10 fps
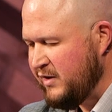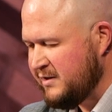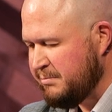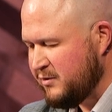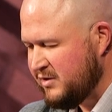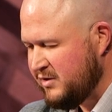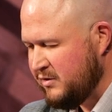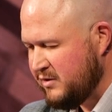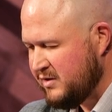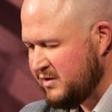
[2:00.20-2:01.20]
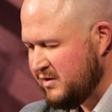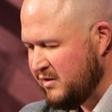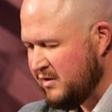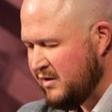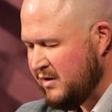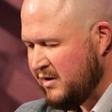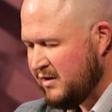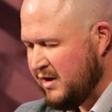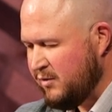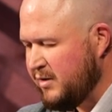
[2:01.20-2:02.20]
of these pursuits
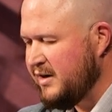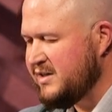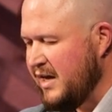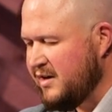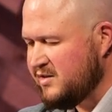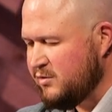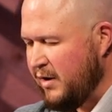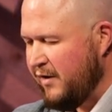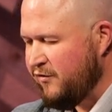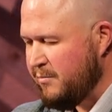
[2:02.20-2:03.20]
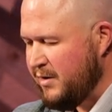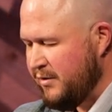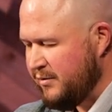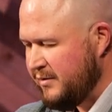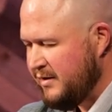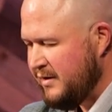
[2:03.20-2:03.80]
can really take us away from you.